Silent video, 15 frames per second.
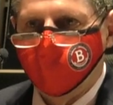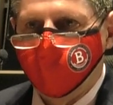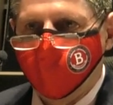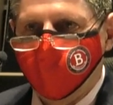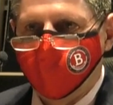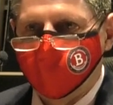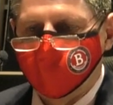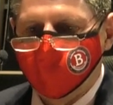
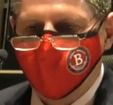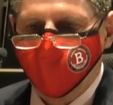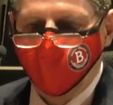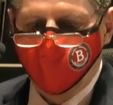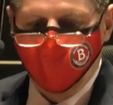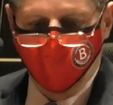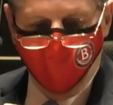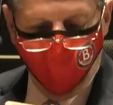uh, several
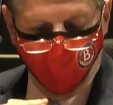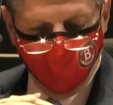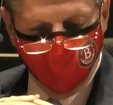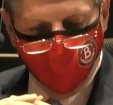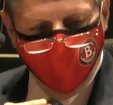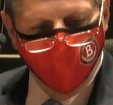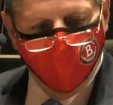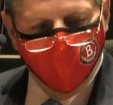years.
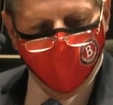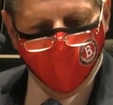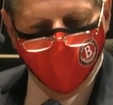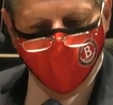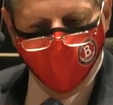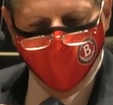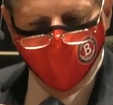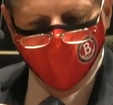
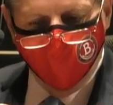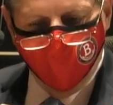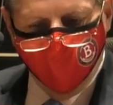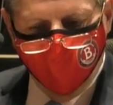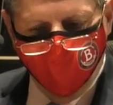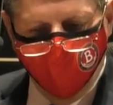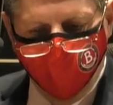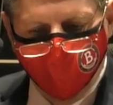Um,
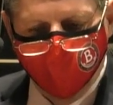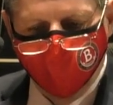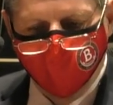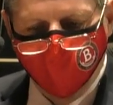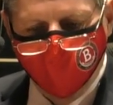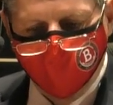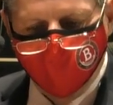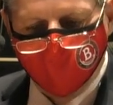so this is,
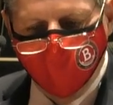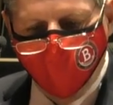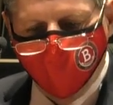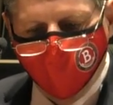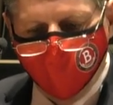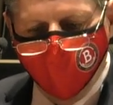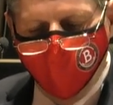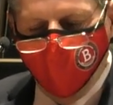this is
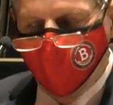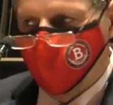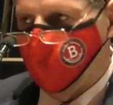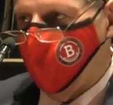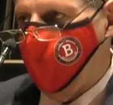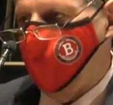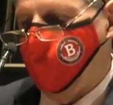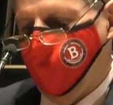definitely a
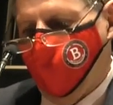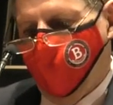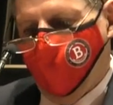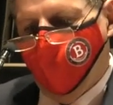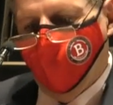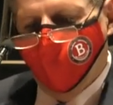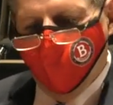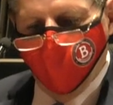great
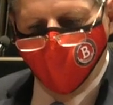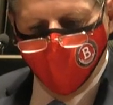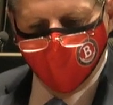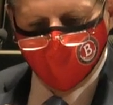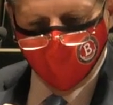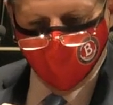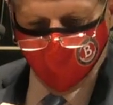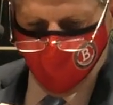
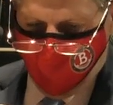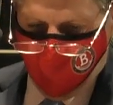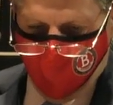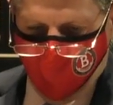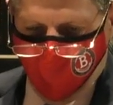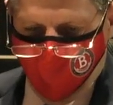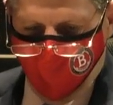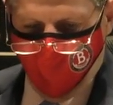budget.
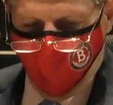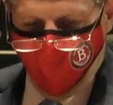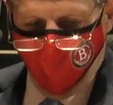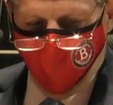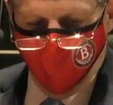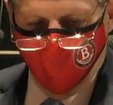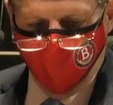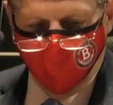Um, you know, we,
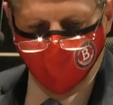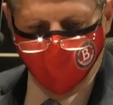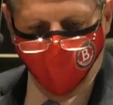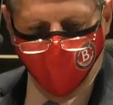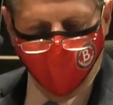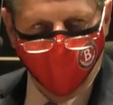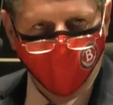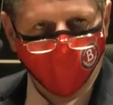this is one
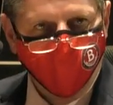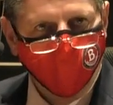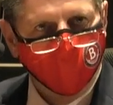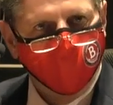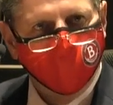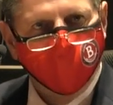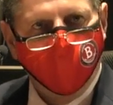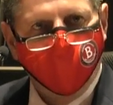of the
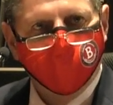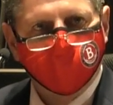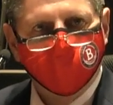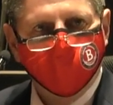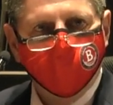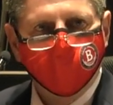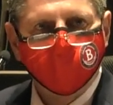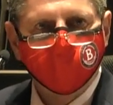rare
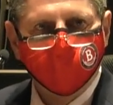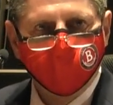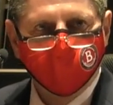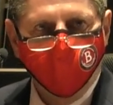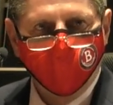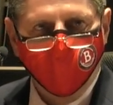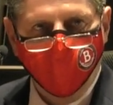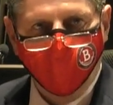opportunities. We
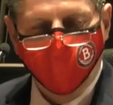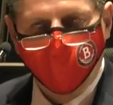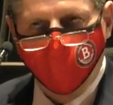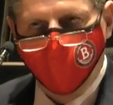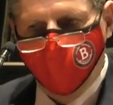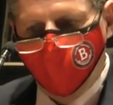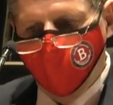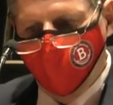don't have
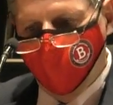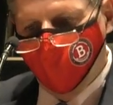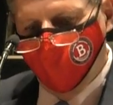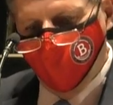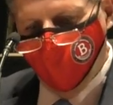a, um,